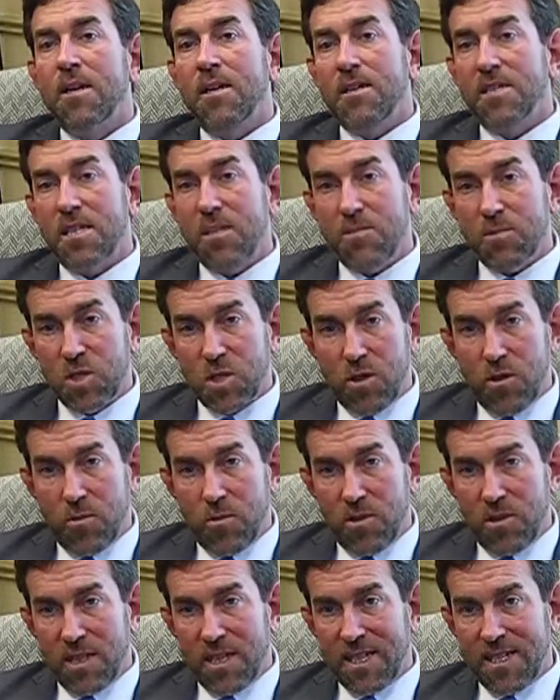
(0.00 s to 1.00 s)
Teams all
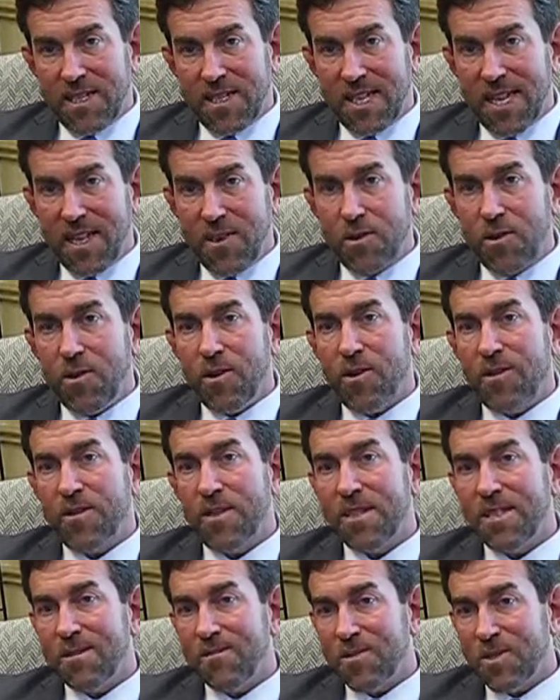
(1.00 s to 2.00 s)
working together,
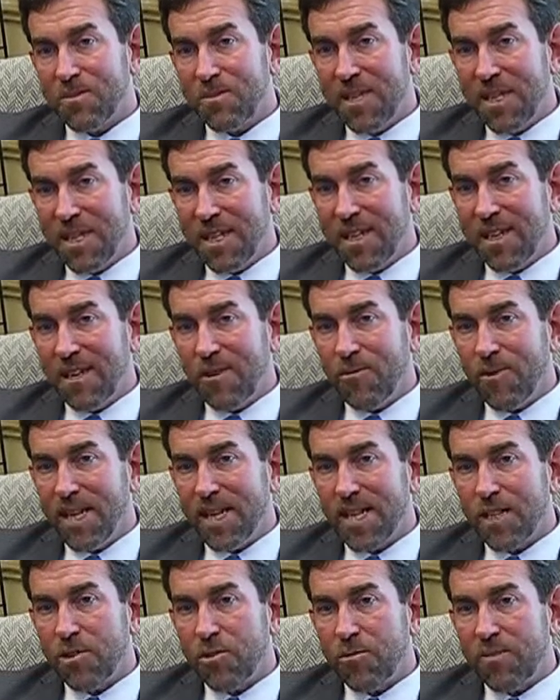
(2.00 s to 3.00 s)
teams meeting on a
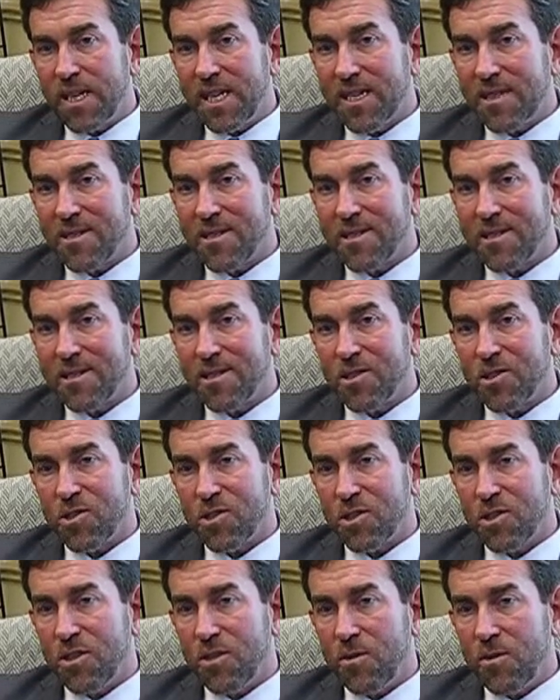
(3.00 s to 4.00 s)
regular basis.
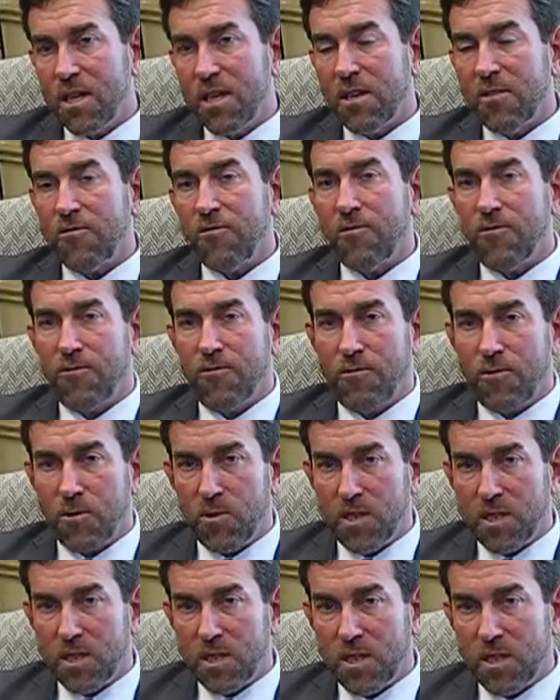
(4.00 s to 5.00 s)
So if, for
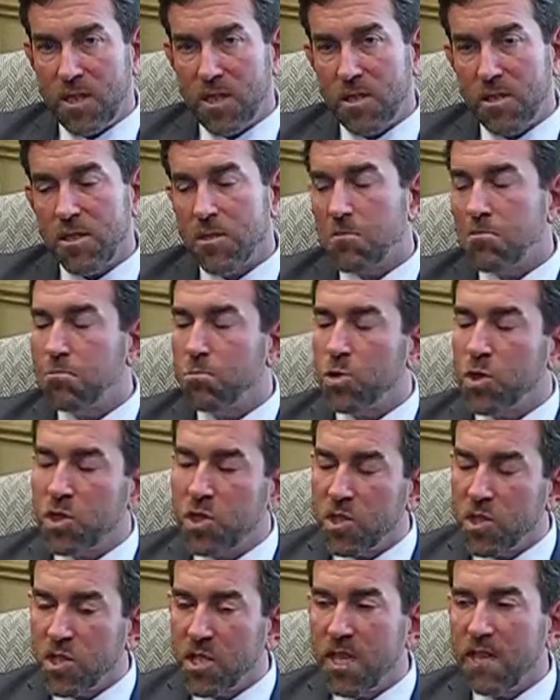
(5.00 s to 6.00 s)
instance, let's
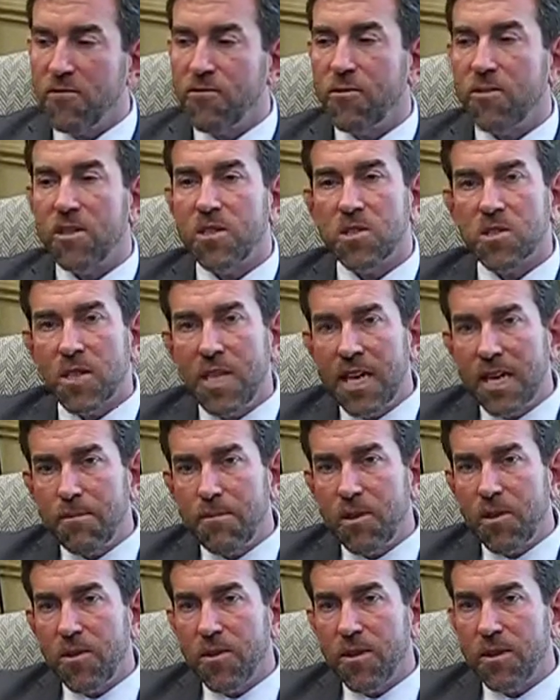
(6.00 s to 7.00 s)
just say for
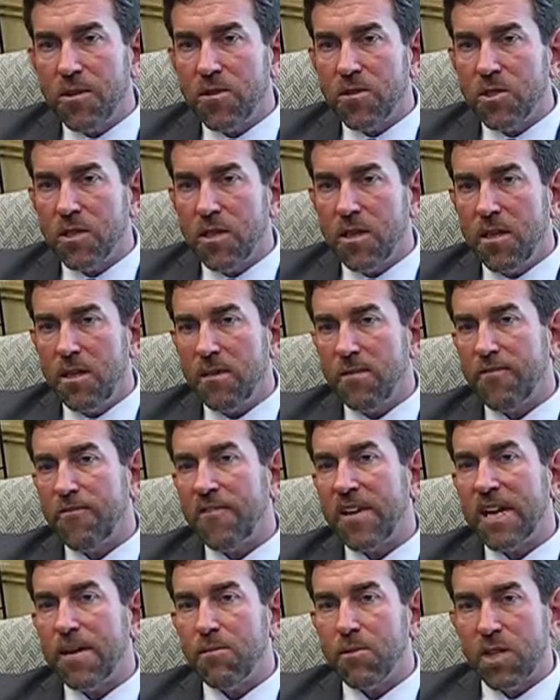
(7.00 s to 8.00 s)
example, there's a
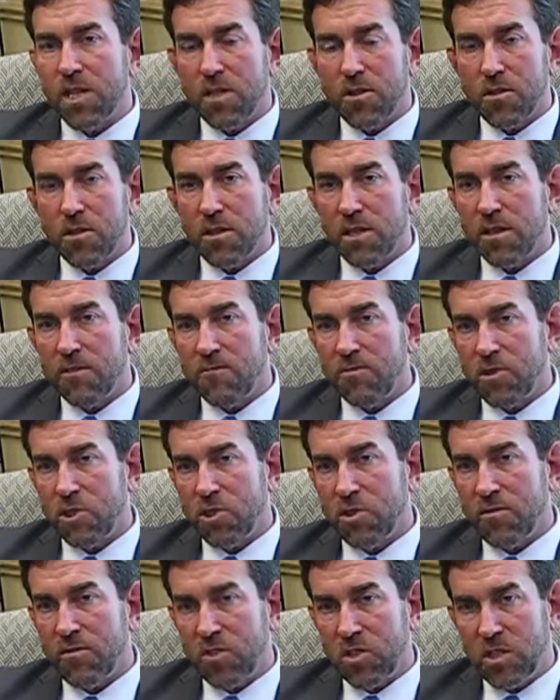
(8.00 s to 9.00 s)
family looking for
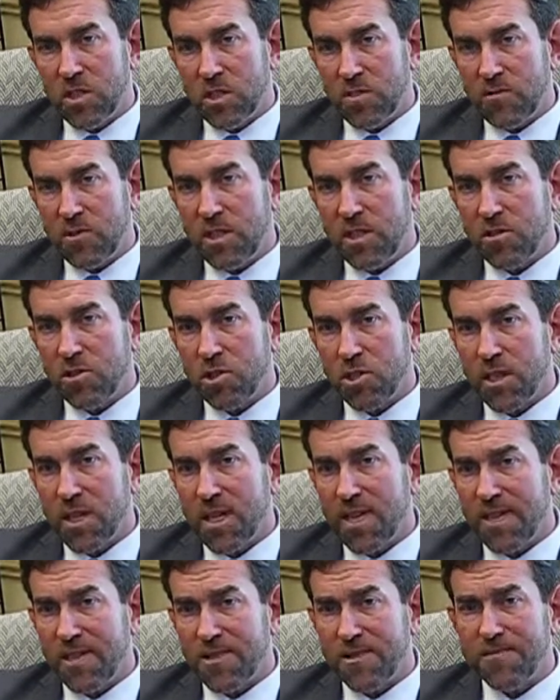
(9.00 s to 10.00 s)
services for their
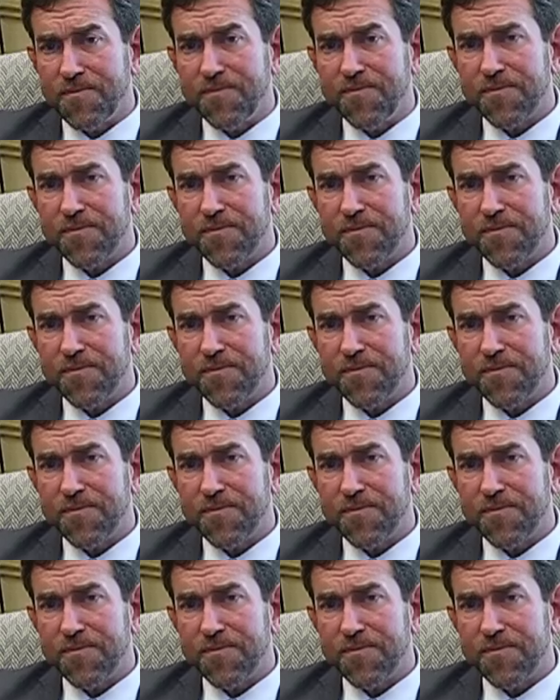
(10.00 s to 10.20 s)
child.